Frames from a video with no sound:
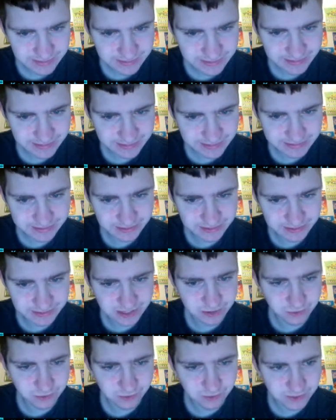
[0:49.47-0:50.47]
and get to
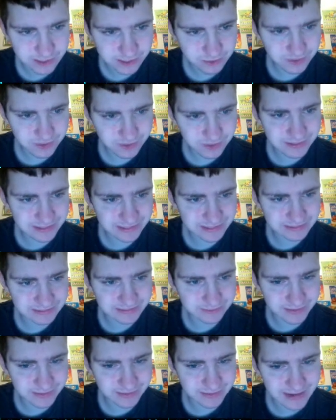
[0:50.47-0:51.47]
go
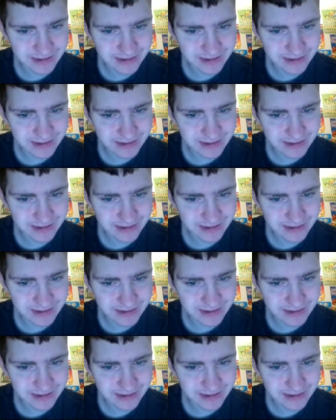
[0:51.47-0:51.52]
chronologically what